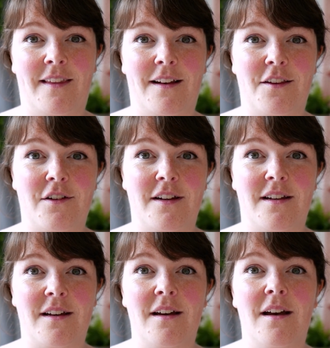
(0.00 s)

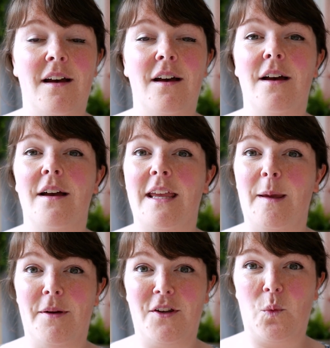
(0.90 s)
illustrator,
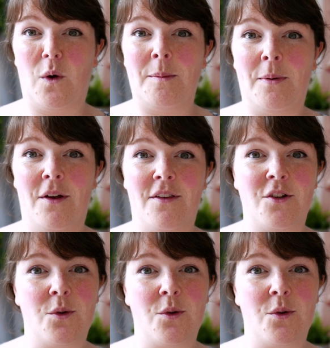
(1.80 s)
keep it to one person.